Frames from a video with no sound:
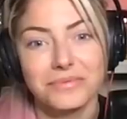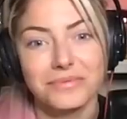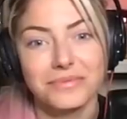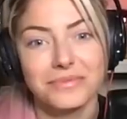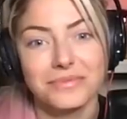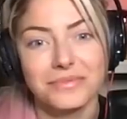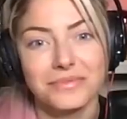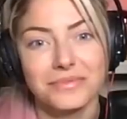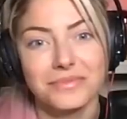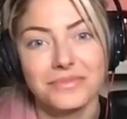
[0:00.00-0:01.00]

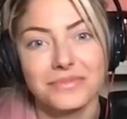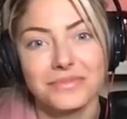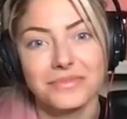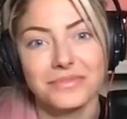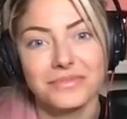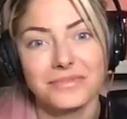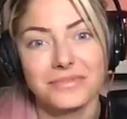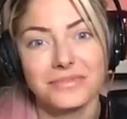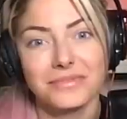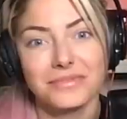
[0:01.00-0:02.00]

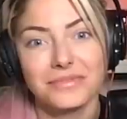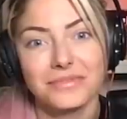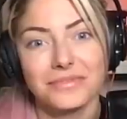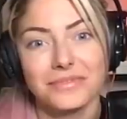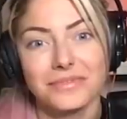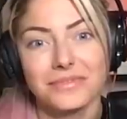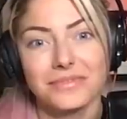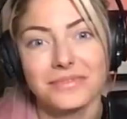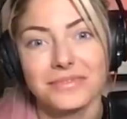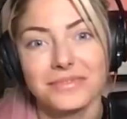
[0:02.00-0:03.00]

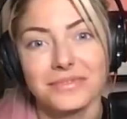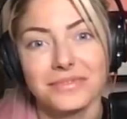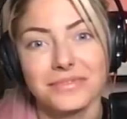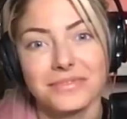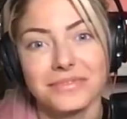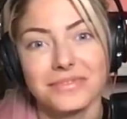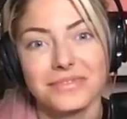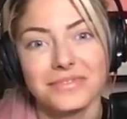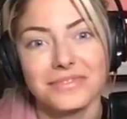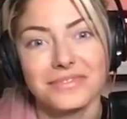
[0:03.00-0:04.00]

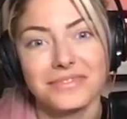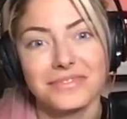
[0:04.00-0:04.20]
(silent)